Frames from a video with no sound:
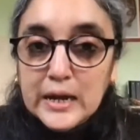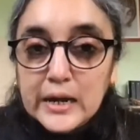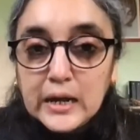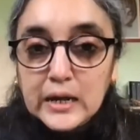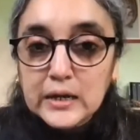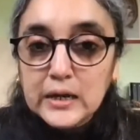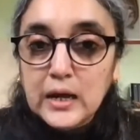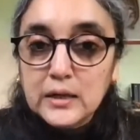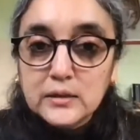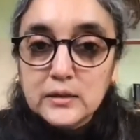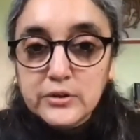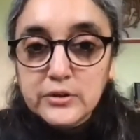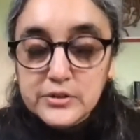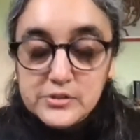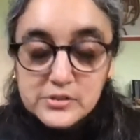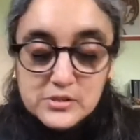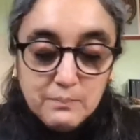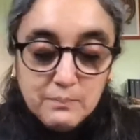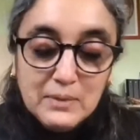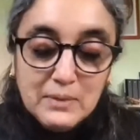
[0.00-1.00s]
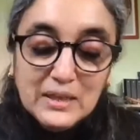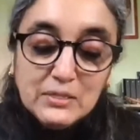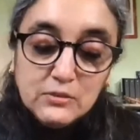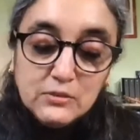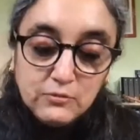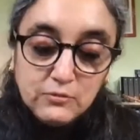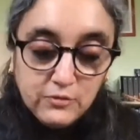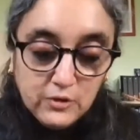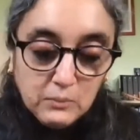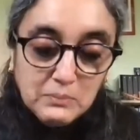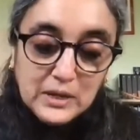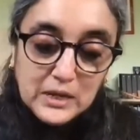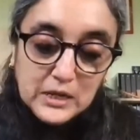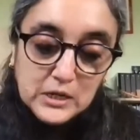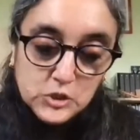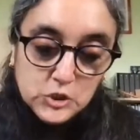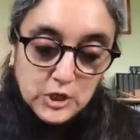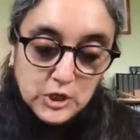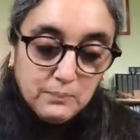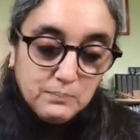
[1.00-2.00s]
and another is a myth from
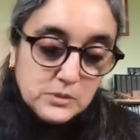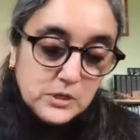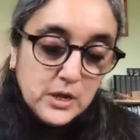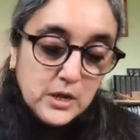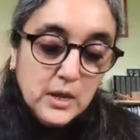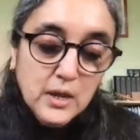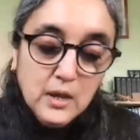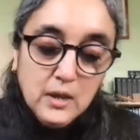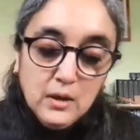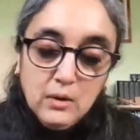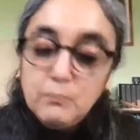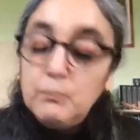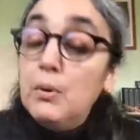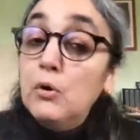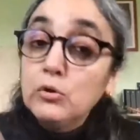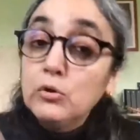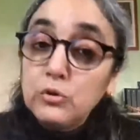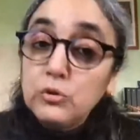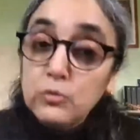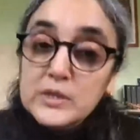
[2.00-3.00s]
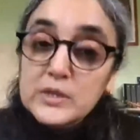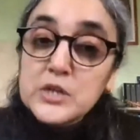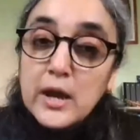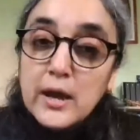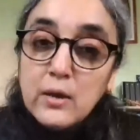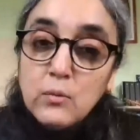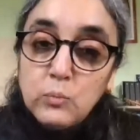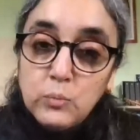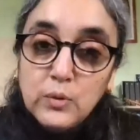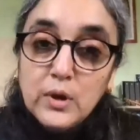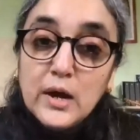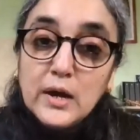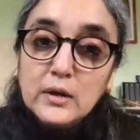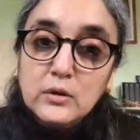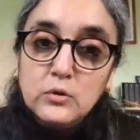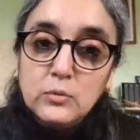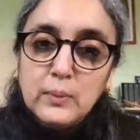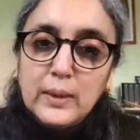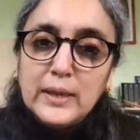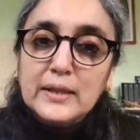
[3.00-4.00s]
Egypt, both which I have
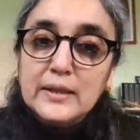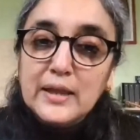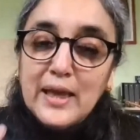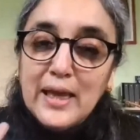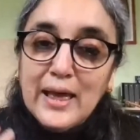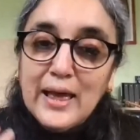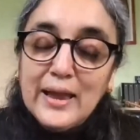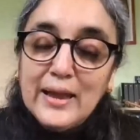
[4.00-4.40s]
worked with.